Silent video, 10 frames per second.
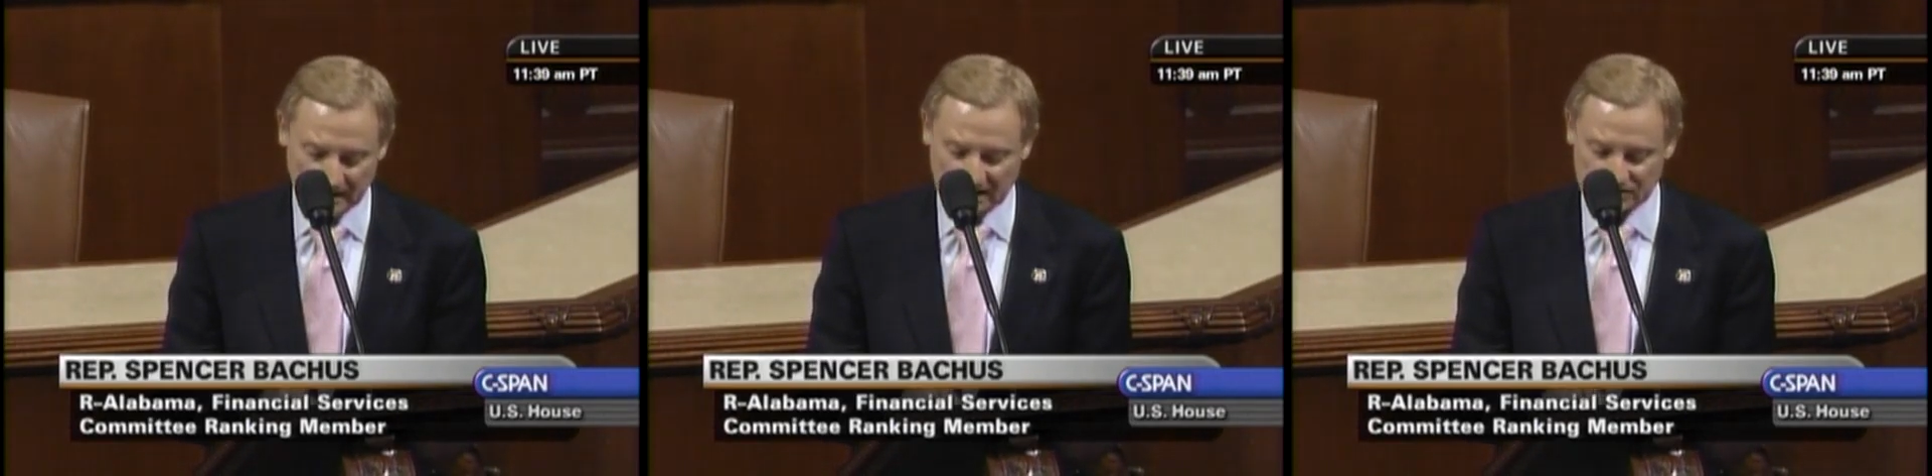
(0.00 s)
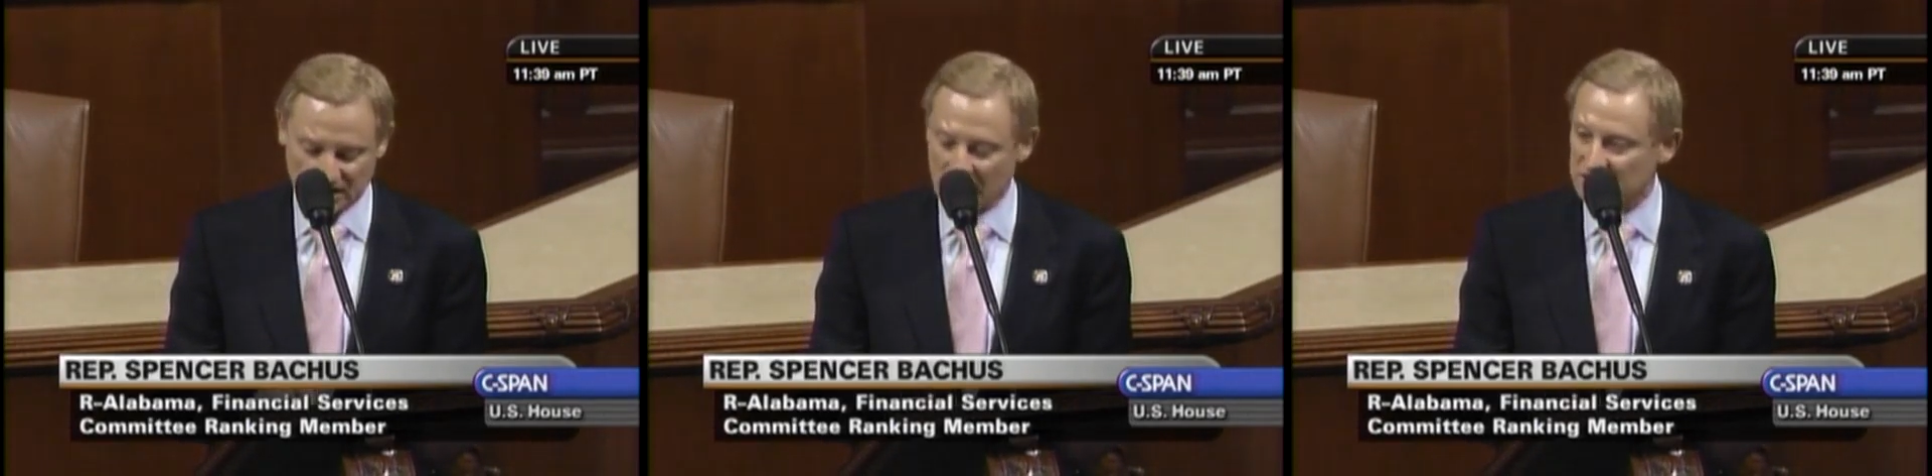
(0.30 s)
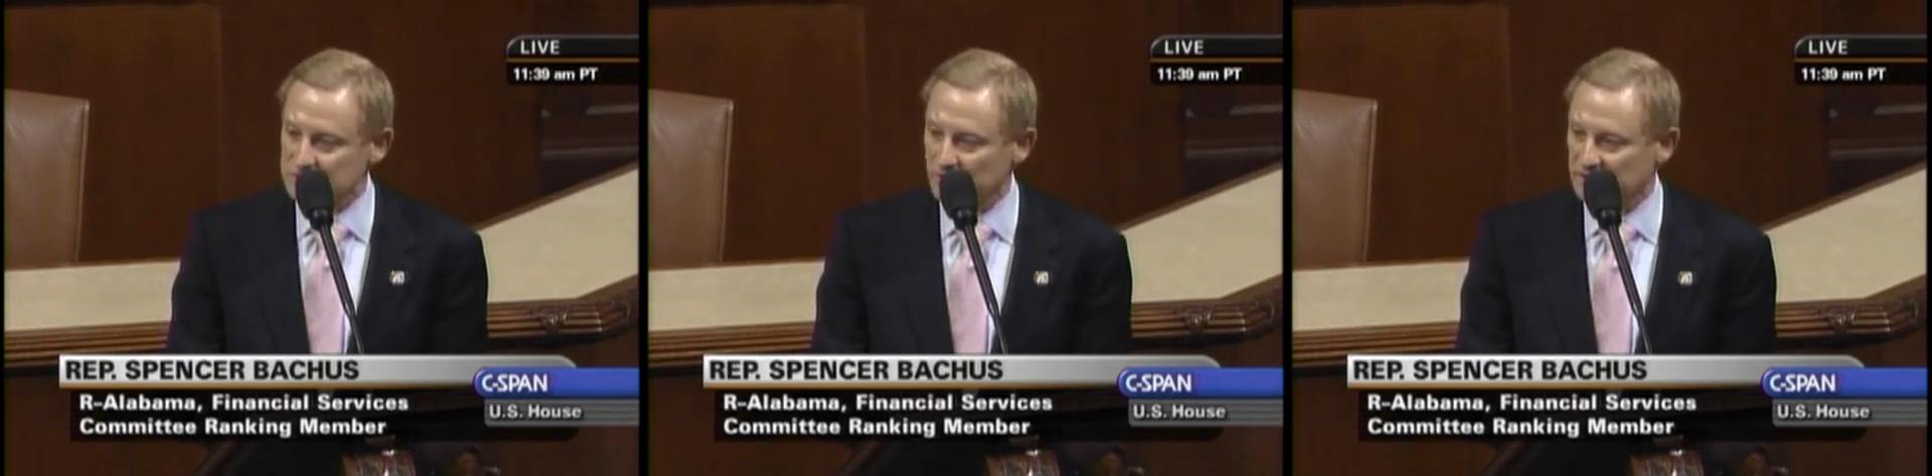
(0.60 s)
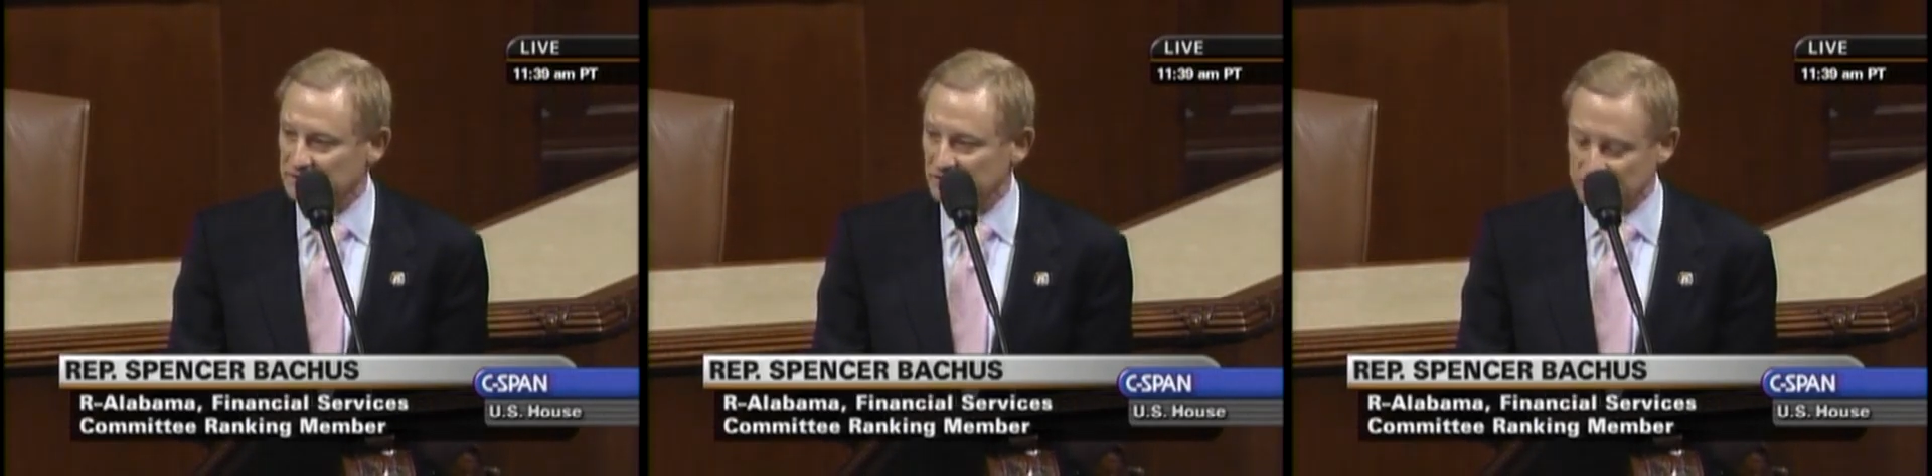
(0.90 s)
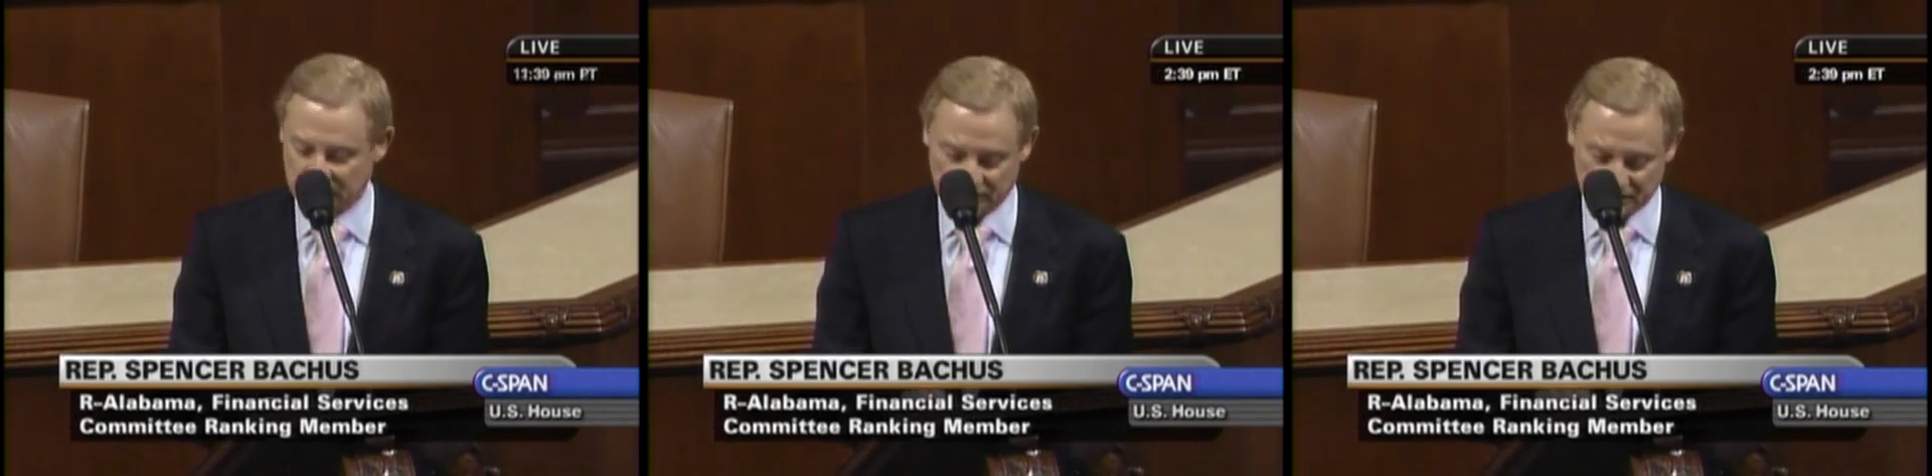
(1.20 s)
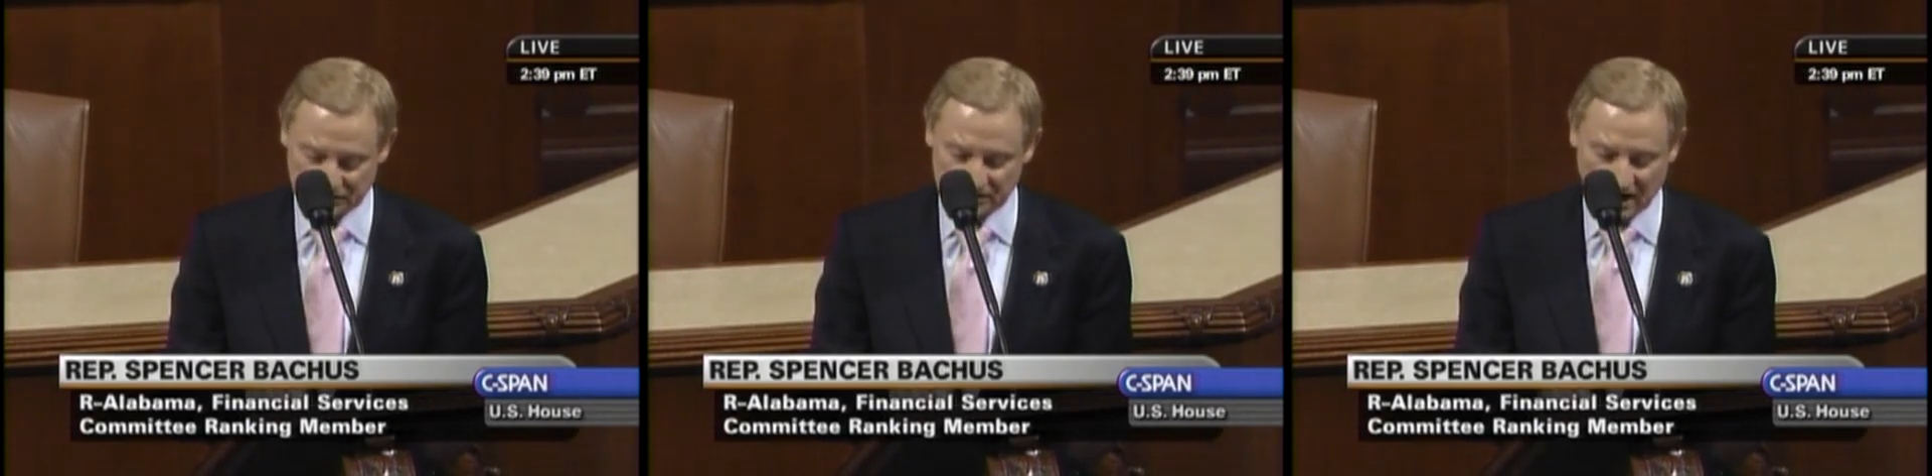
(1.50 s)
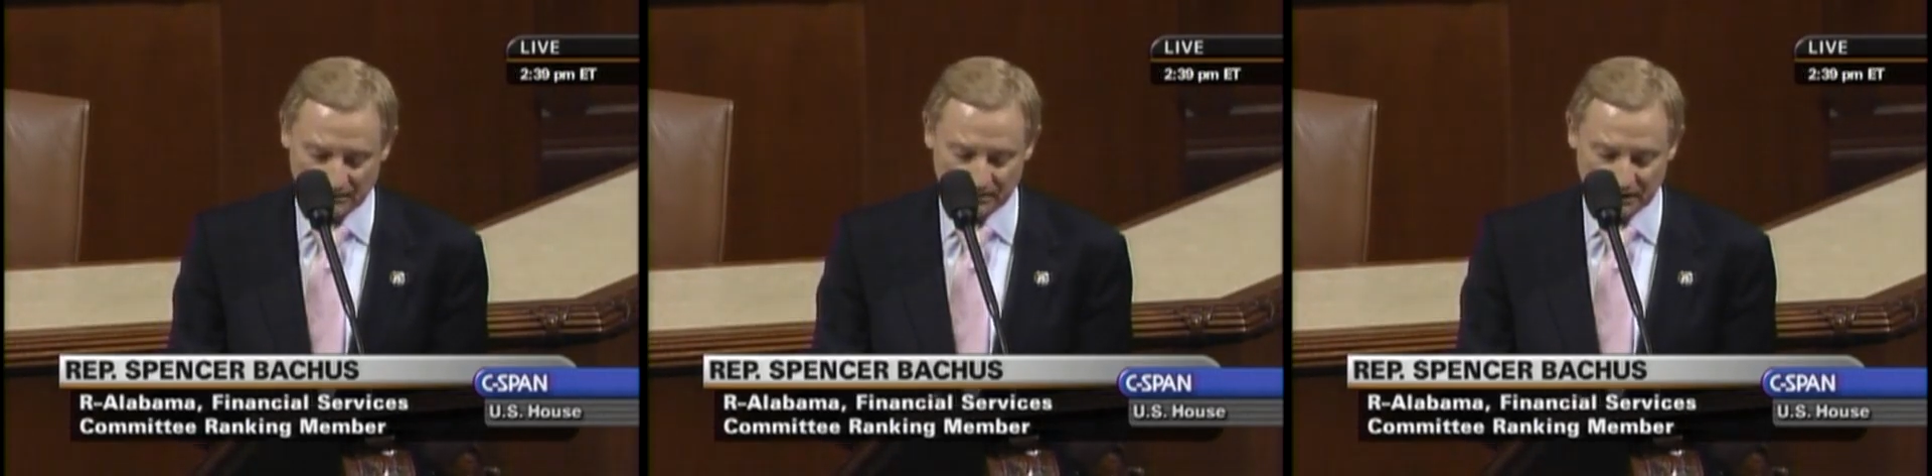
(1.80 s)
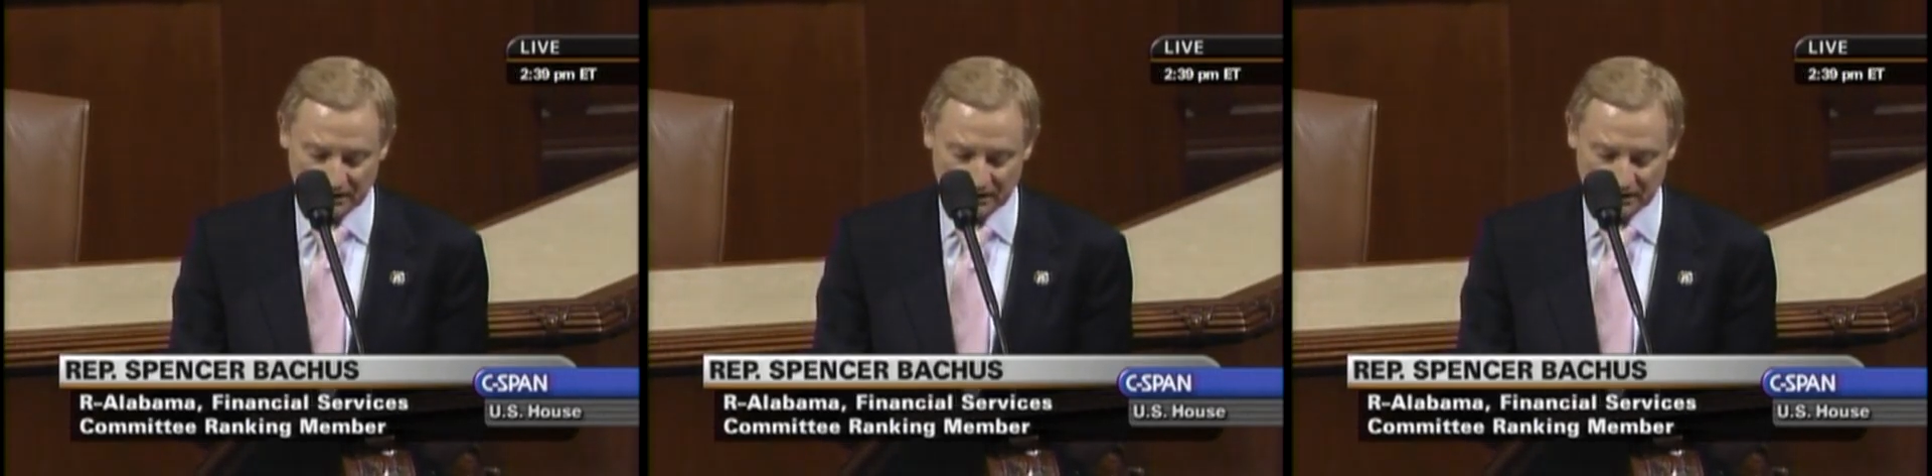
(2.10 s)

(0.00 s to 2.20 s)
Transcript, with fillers: As long as we continue this government